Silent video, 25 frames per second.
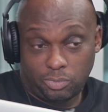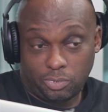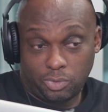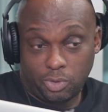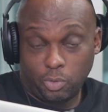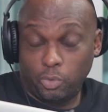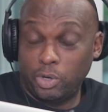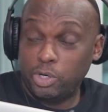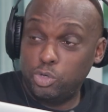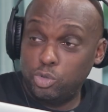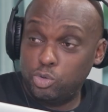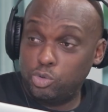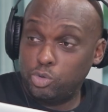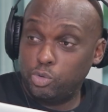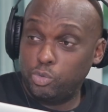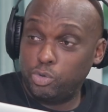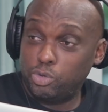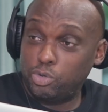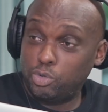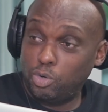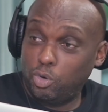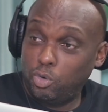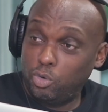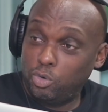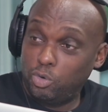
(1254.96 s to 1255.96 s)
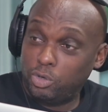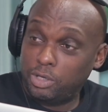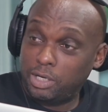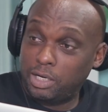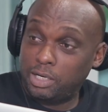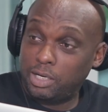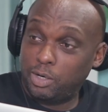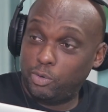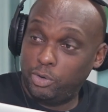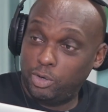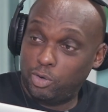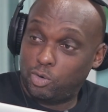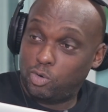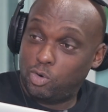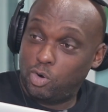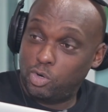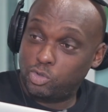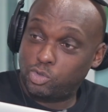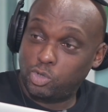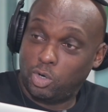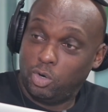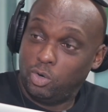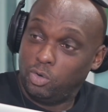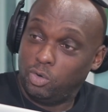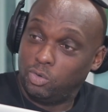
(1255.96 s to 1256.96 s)
What do you do with your old underwear,
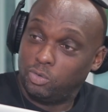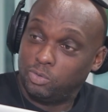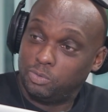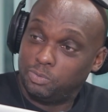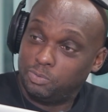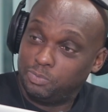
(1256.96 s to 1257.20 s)
Kojo?